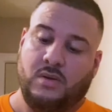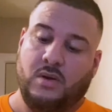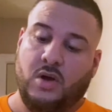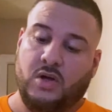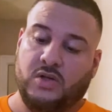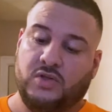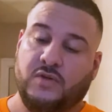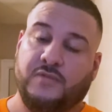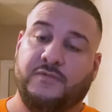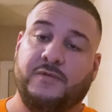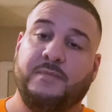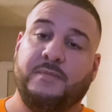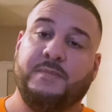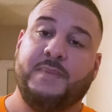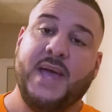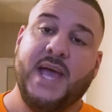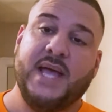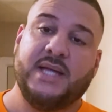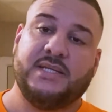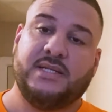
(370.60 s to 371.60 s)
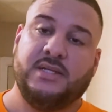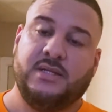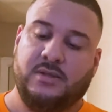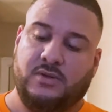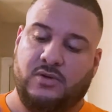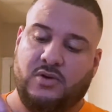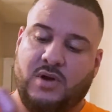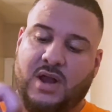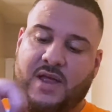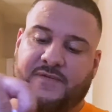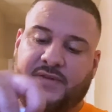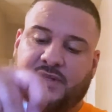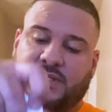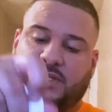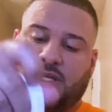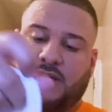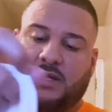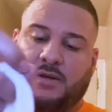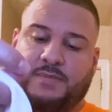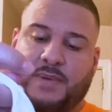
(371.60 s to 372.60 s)
Also from Pacsun, graphic
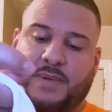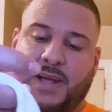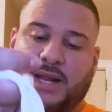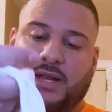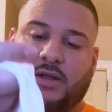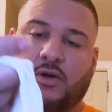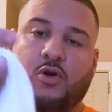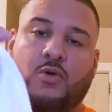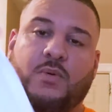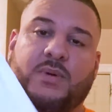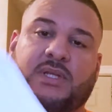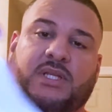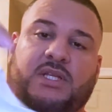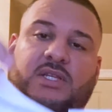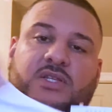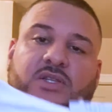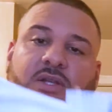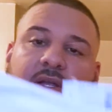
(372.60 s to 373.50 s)
tee. Probably go with these